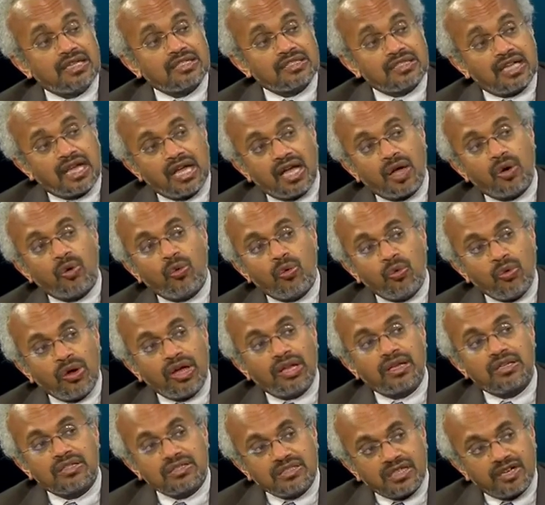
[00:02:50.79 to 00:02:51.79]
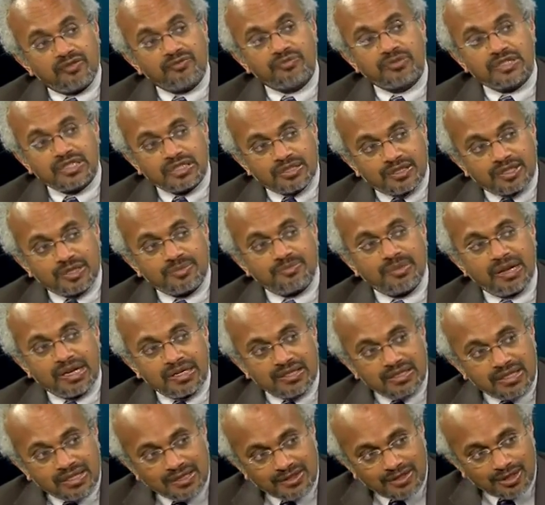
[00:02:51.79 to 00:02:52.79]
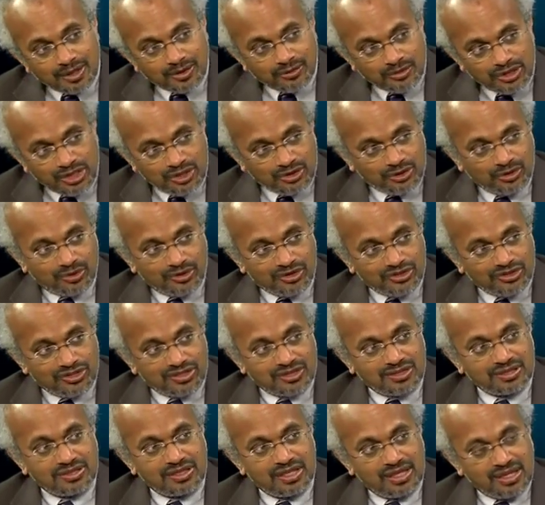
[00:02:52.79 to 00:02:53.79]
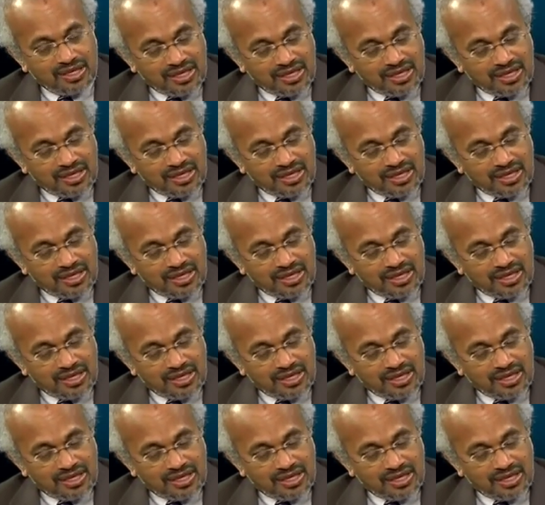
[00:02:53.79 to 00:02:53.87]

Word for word: is how well governments are spending their resources.